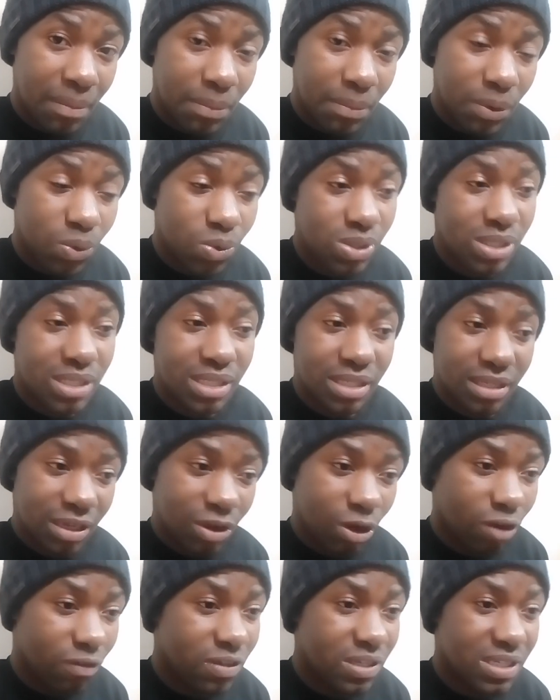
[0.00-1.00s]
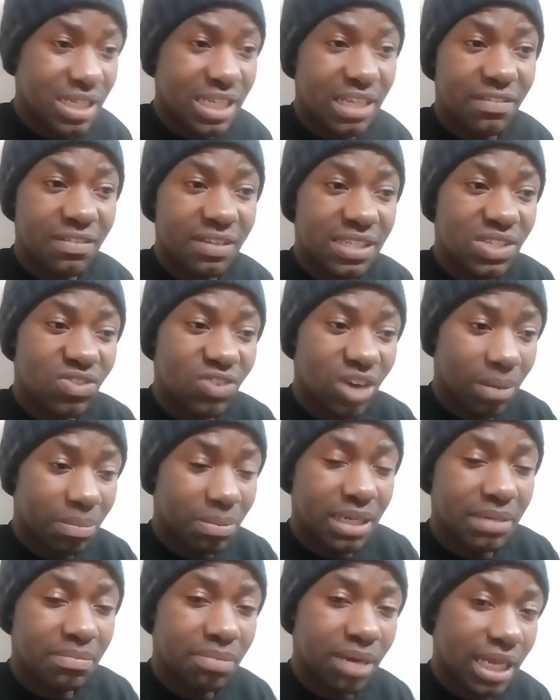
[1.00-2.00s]
Because obviously, if it's
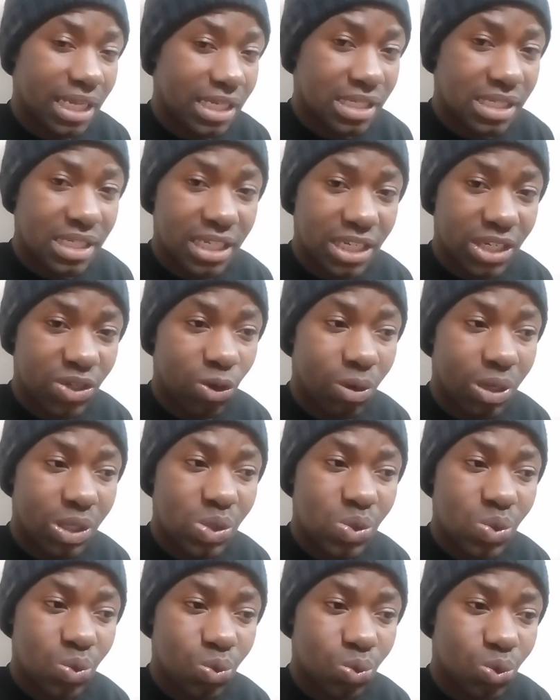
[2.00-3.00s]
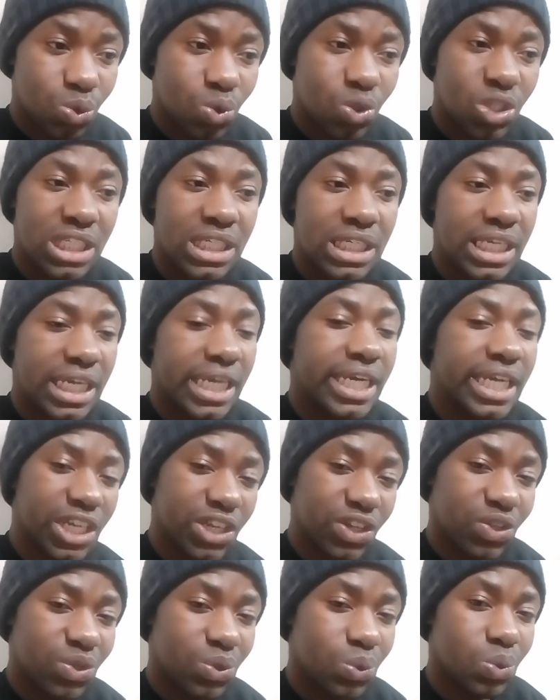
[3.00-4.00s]
wrapped in plastic, no one's going to dig
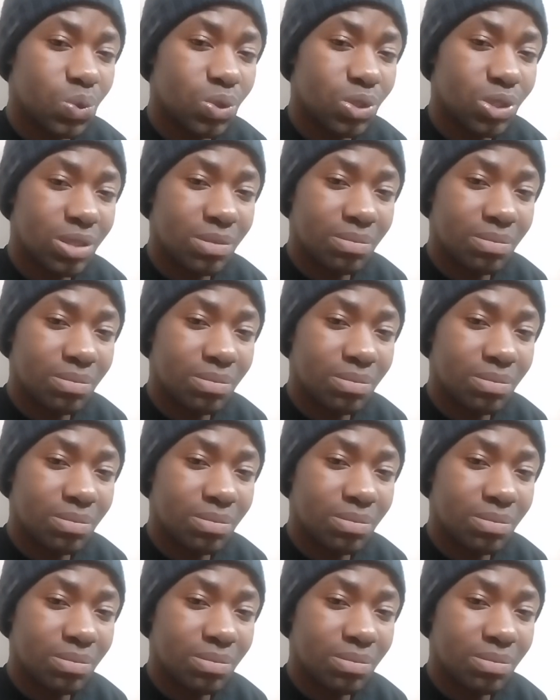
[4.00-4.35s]
through